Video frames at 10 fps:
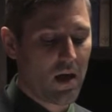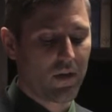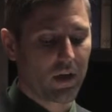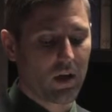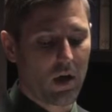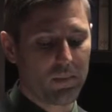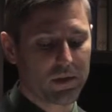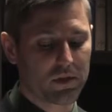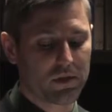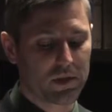than
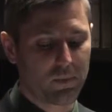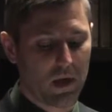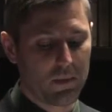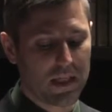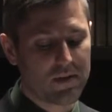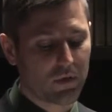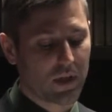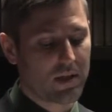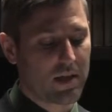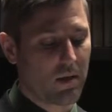compositions by medieval
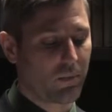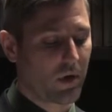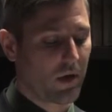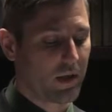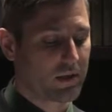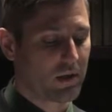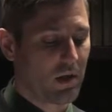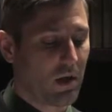contemporaries.